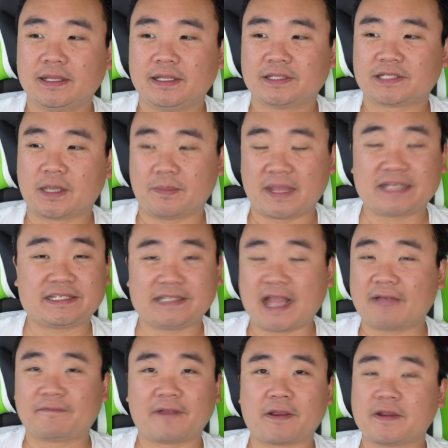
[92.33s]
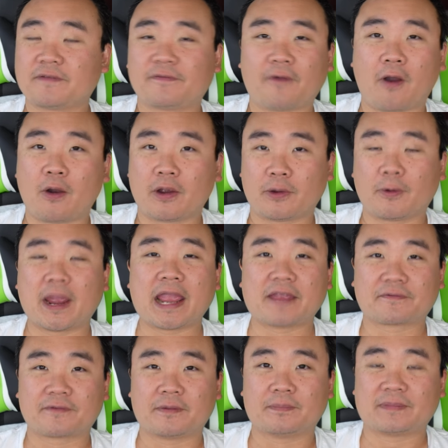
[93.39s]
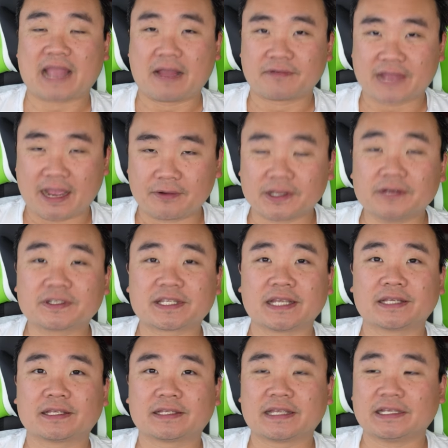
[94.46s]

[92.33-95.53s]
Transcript: some it's not very far away from downtown Houston.